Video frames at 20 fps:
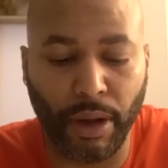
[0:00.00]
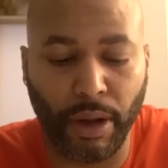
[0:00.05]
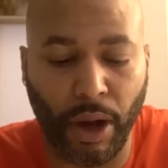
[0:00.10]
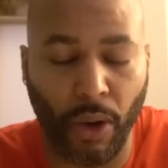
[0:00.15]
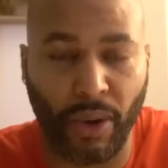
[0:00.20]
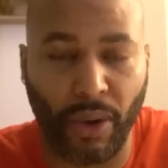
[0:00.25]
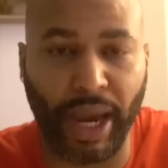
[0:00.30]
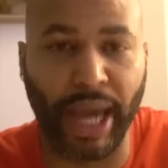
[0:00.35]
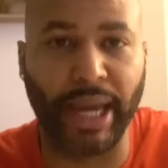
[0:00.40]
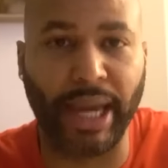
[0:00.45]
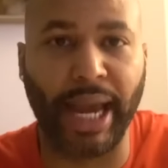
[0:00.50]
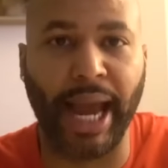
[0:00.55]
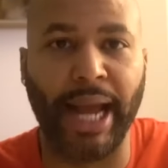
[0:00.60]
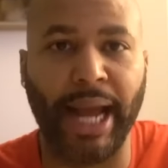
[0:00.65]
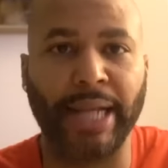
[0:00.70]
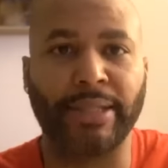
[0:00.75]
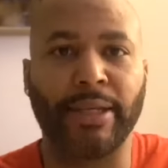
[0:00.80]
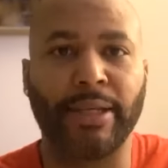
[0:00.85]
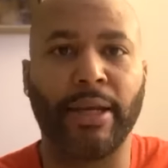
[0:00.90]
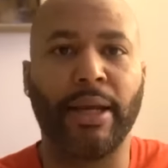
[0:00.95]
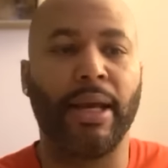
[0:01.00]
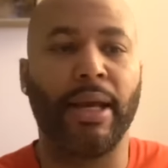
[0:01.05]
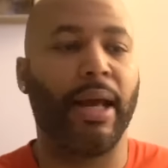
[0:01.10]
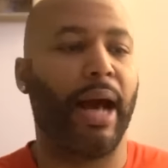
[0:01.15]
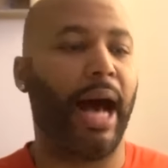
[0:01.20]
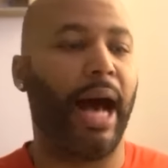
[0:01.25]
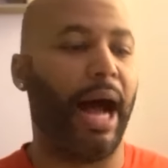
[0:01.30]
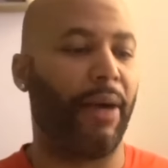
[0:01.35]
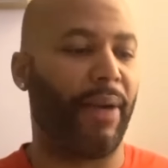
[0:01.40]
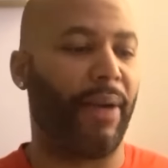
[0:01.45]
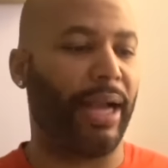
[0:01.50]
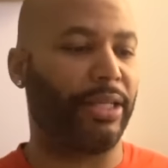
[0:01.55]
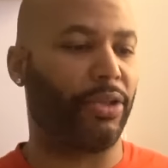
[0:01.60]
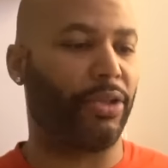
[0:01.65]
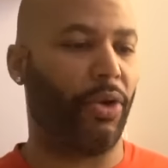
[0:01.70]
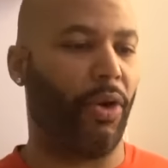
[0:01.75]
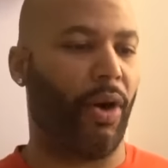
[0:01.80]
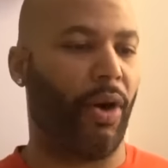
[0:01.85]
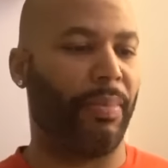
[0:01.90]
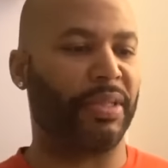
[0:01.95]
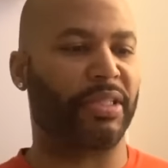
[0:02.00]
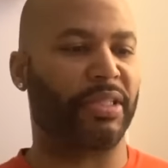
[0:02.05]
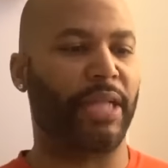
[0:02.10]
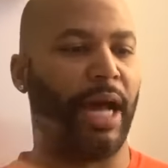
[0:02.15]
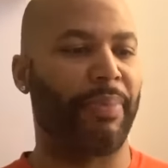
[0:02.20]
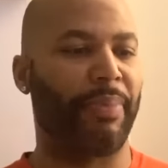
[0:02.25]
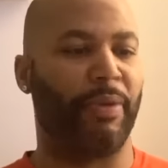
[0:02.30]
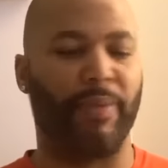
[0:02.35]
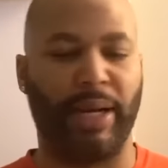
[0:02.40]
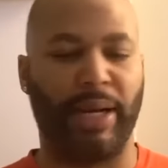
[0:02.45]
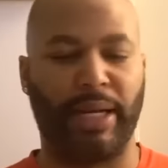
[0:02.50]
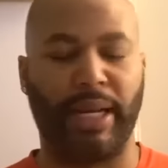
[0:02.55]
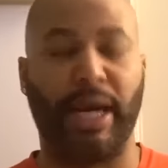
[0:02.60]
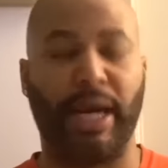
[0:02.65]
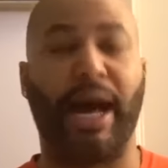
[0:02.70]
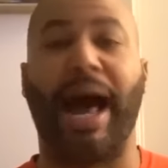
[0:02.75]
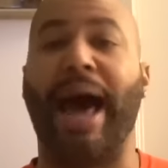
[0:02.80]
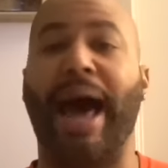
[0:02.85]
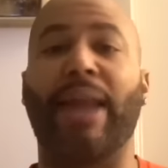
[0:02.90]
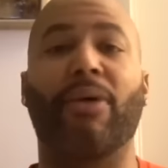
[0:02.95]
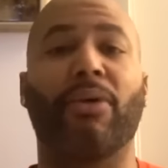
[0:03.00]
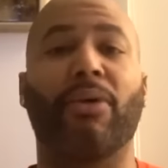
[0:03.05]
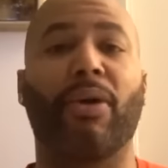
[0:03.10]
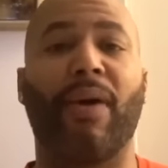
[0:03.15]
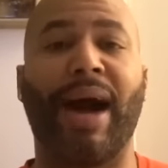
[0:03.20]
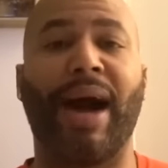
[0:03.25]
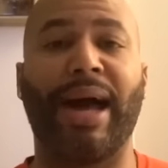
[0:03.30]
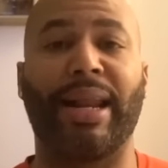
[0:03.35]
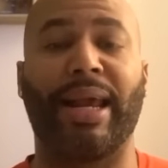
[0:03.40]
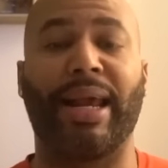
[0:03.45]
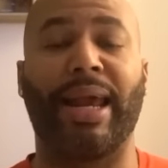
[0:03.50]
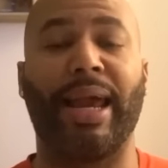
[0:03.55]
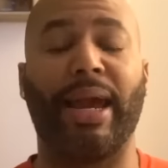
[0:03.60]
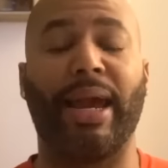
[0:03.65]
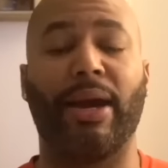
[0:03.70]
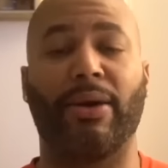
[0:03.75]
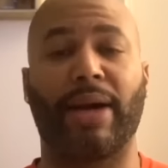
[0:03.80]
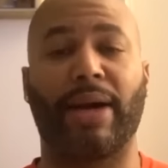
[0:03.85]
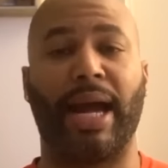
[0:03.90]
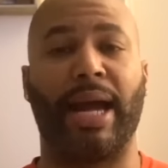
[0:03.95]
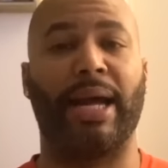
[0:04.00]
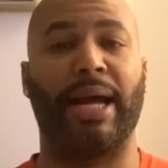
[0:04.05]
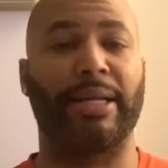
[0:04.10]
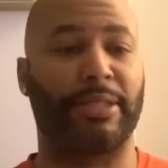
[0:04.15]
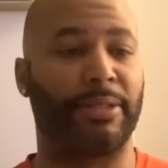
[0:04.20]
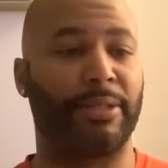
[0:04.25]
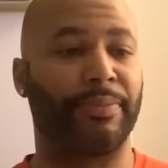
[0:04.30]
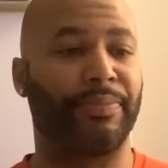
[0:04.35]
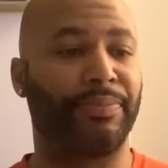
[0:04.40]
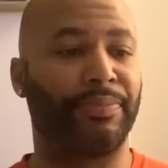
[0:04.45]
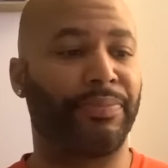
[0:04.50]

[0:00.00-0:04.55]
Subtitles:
Okay, guys. All right. So I'm going to stop it right there. I don't know how the hell, guys.